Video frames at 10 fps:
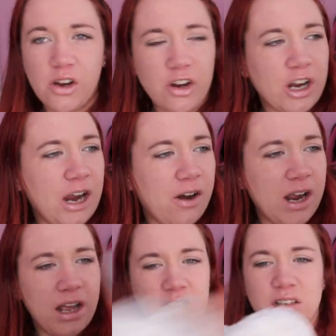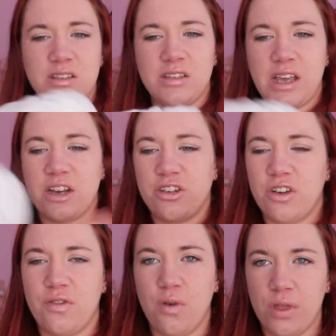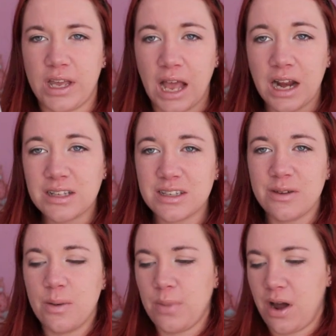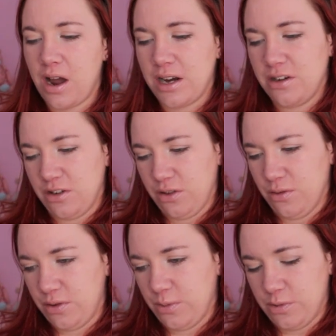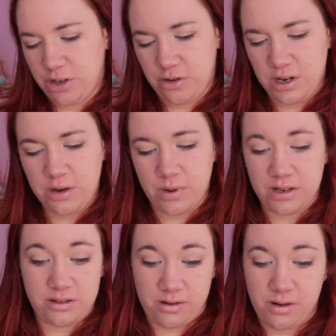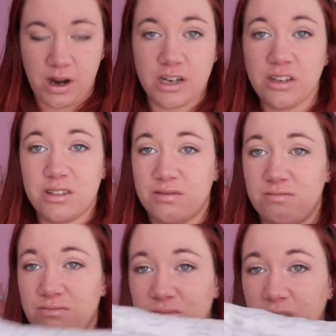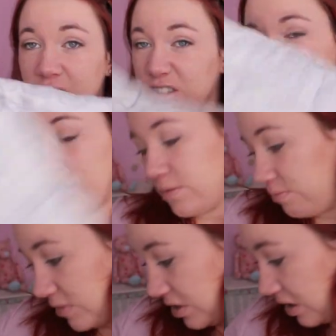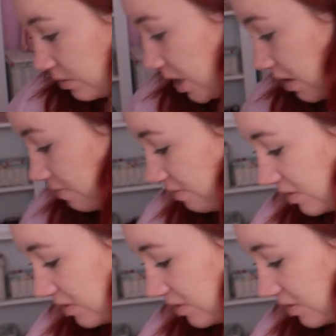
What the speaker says: Ergo Carrier, and this is actually for the Galaxy one, but I just thought this one was cute anyway, so I just got it, because it doesn't matter.